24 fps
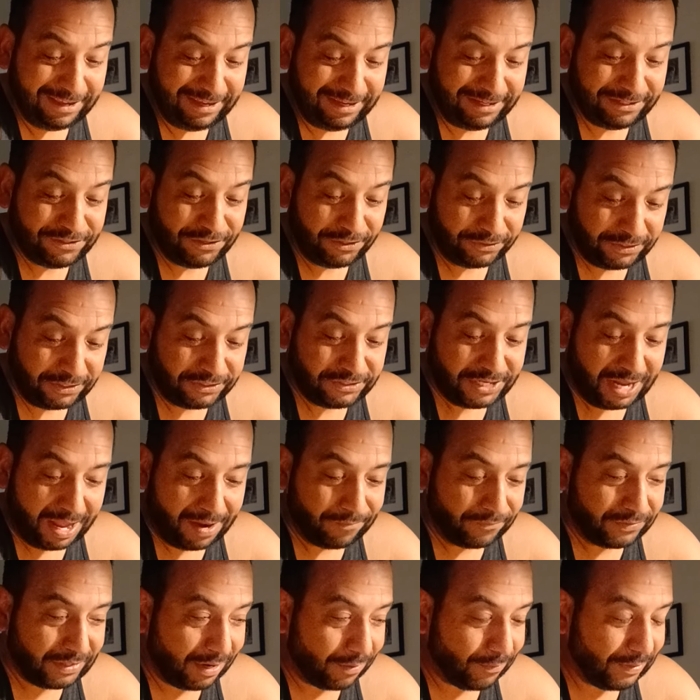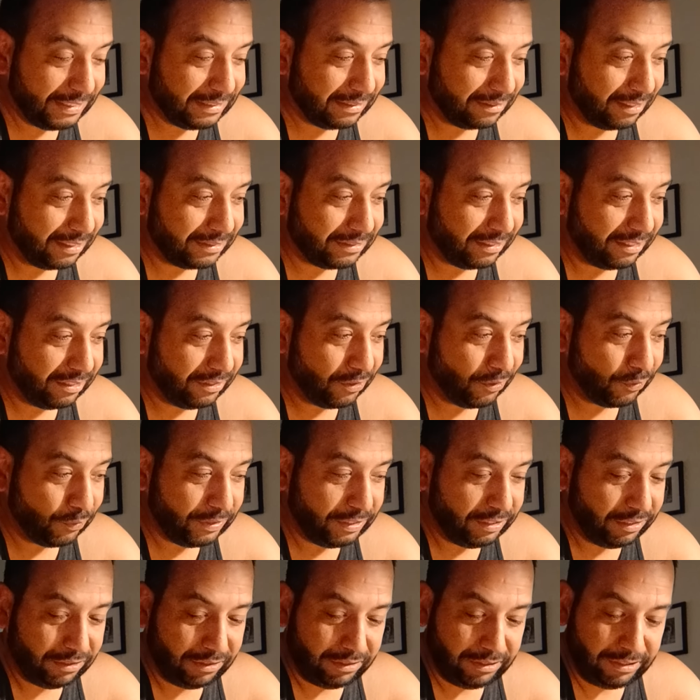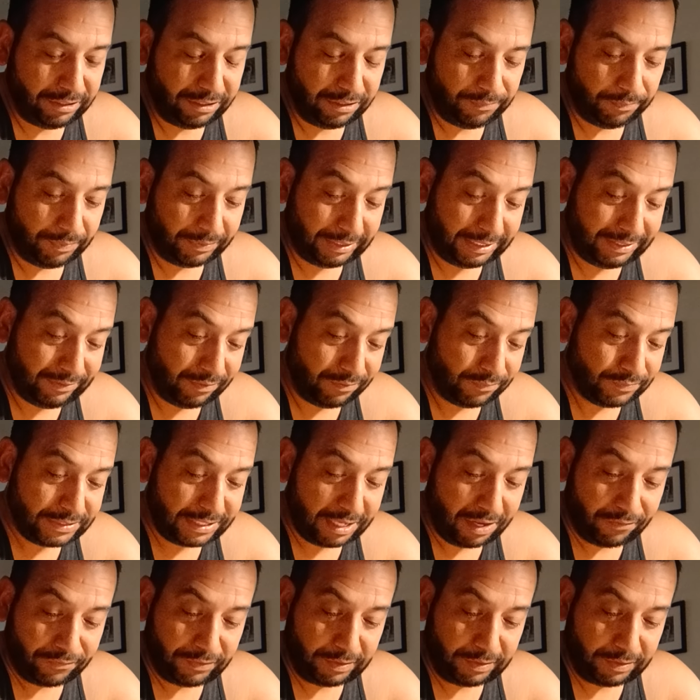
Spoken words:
took the job for that reason because he knew he believed himself.